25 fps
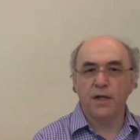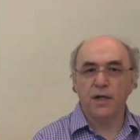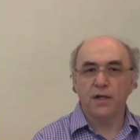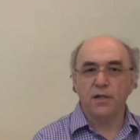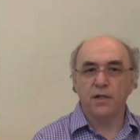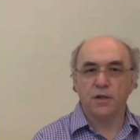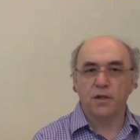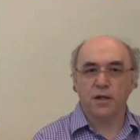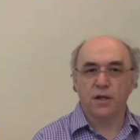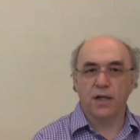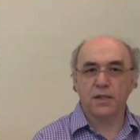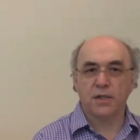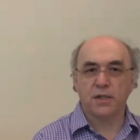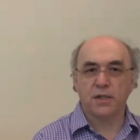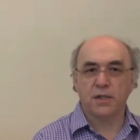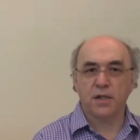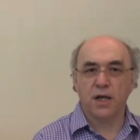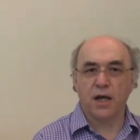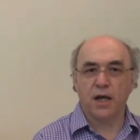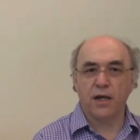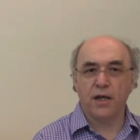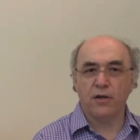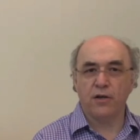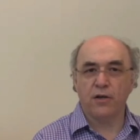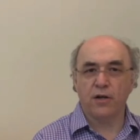so let's
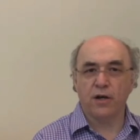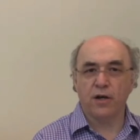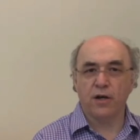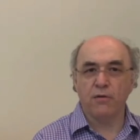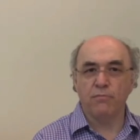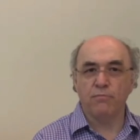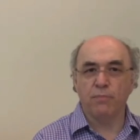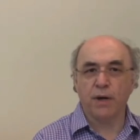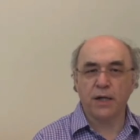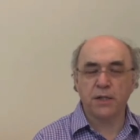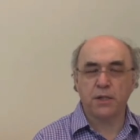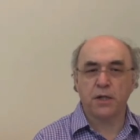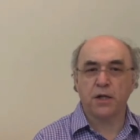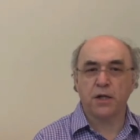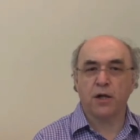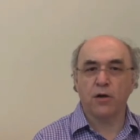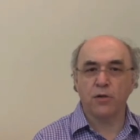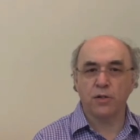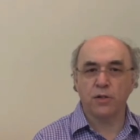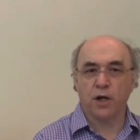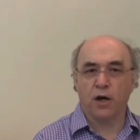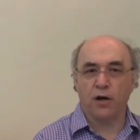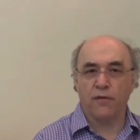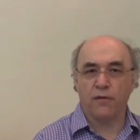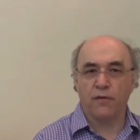say, you know, buzzer
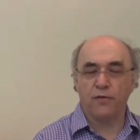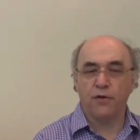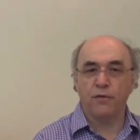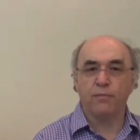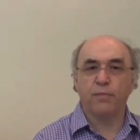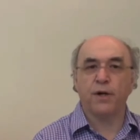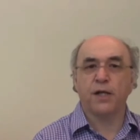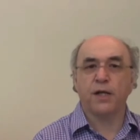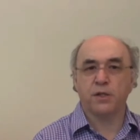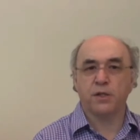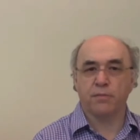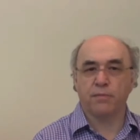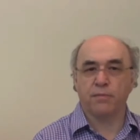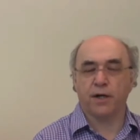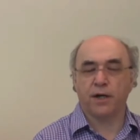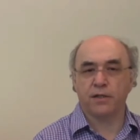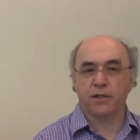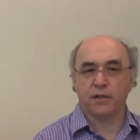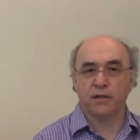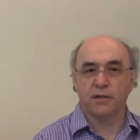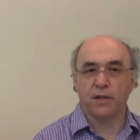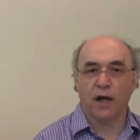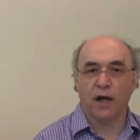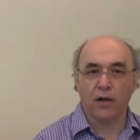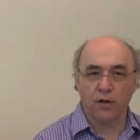goes off, you press a
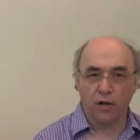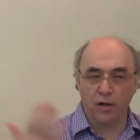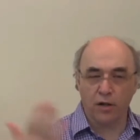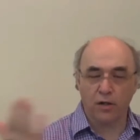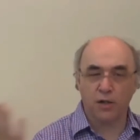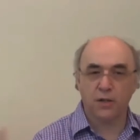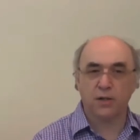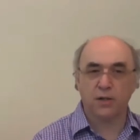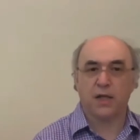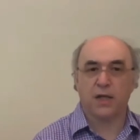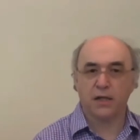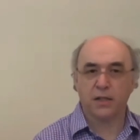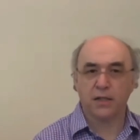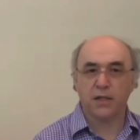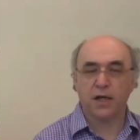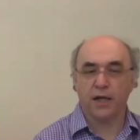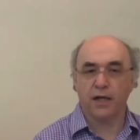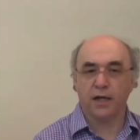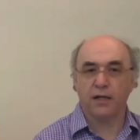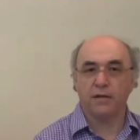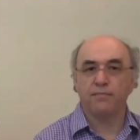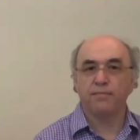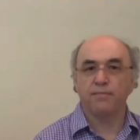button. How long does that take?